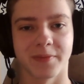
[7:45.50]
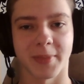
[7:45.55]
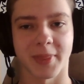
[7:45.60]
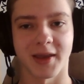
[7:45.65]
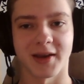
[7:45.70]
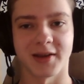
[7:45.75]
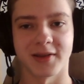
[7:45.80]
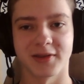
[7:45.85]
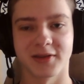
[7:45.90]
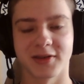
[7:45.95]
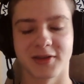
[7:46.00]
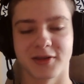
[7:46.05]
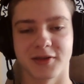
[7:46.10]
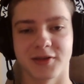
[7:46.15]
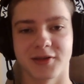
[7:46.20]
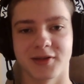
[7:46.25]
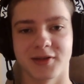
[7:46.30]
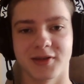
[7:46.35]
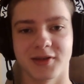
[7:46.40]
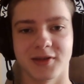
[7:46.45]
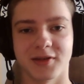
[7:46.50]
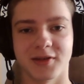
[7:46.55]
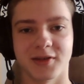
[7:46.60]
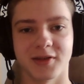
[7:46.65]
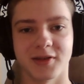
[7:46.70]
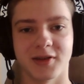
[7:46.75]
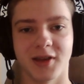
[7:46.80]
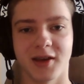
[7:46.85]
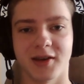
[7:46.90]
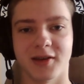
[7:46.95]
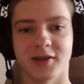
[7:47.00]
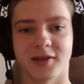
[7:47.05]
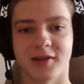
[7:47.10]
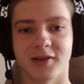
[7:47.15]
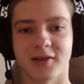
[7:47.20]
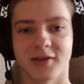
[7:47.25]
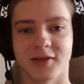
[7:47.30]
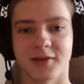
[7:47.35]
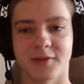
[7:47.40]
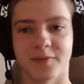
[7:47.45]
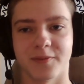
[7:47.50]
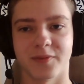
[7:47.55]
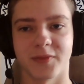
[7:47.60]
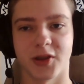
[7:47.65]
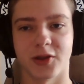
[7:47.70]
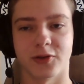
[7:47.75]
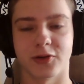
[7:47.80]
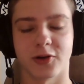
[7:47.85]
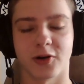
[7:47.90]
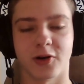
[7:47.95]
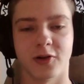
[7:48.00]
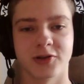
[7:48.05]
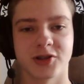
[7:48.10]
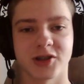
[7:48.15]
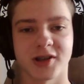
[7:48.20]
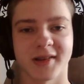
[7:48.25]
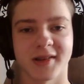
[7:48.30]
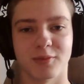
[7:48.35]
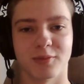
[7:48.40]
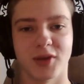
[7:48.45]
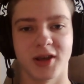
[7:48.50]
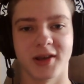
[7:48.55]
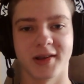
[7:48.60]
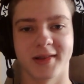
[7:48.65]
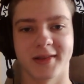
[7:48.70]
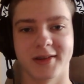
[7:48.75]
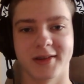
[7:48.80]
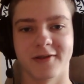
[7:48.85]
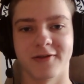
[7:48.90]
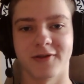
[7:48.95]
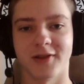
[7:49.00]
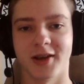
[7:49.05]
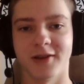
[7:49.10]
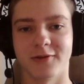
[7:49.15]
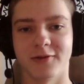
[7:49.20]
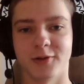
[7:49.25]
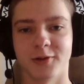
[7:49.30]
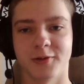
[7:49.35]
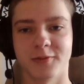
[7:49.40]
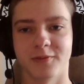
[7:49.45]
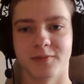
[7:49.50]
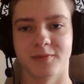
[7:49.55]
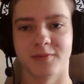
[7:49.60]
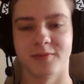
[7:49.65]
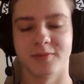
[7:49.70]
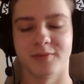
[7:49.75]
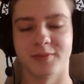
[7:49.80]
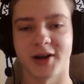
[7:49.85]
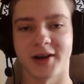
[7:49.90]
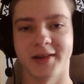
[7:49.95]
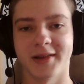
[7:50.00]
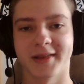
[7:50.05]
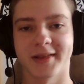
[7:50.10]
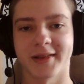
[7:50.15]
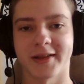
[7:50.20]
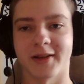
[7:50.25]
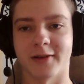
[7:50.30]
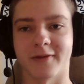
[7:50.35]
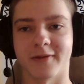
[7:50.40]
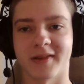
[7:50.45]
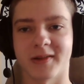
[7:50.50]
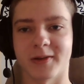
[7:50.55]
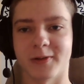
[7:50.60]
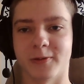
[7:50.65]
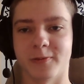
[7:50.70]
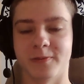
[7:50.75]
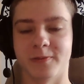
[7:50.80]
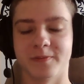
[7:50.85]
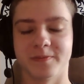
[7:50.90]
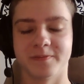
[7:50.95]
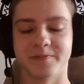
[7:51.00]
and yeah, it all just makes the flavor by itself. So